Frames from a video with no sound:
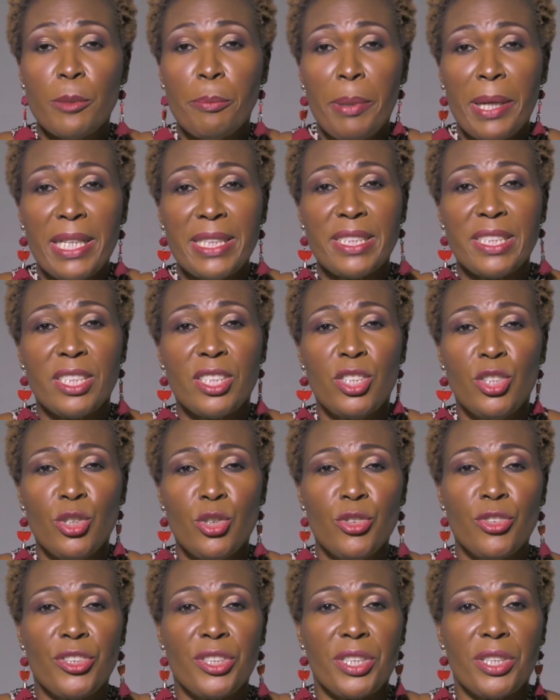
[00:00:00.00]
passing
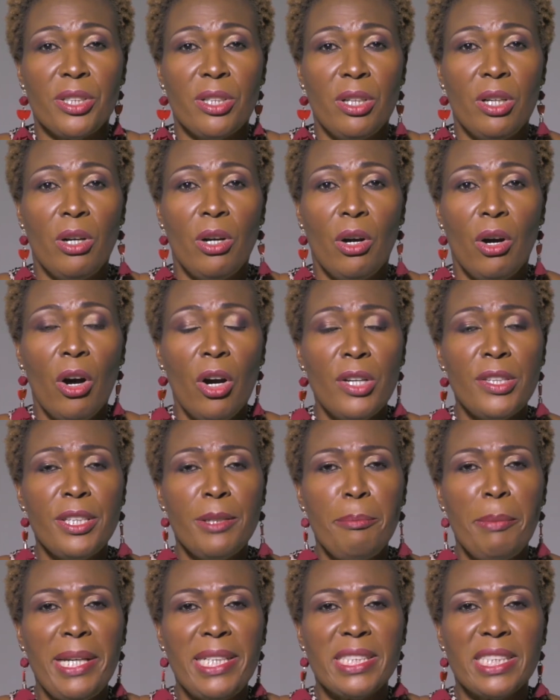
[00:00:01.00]
urine, or they
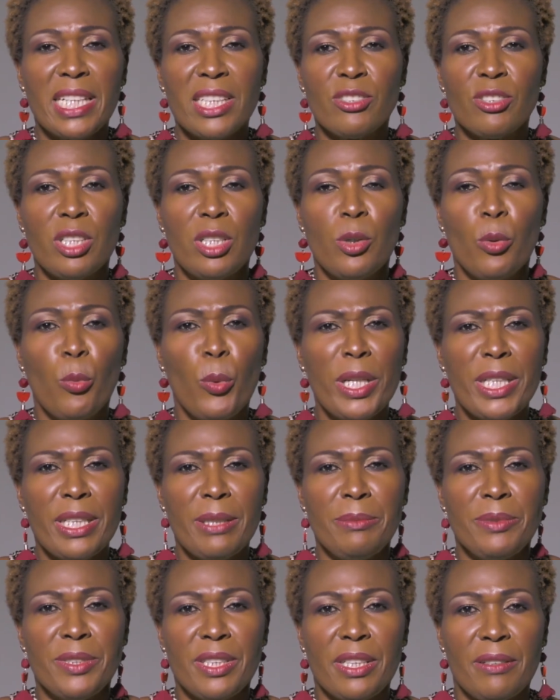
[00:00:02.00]
might actually wet
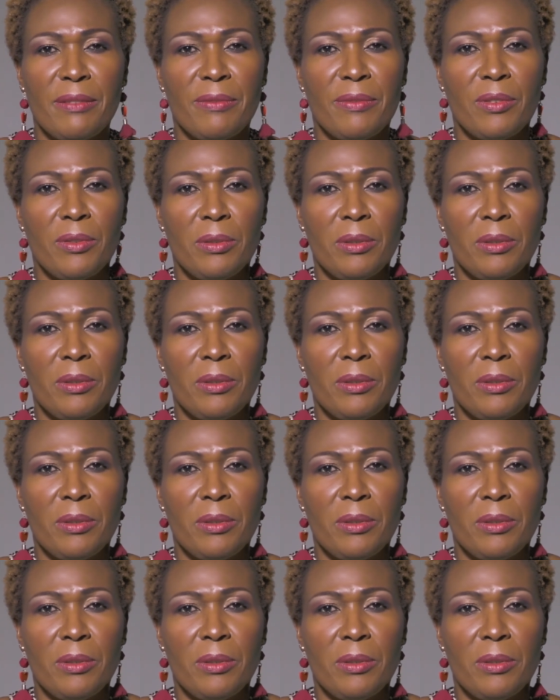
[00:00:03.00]
themselves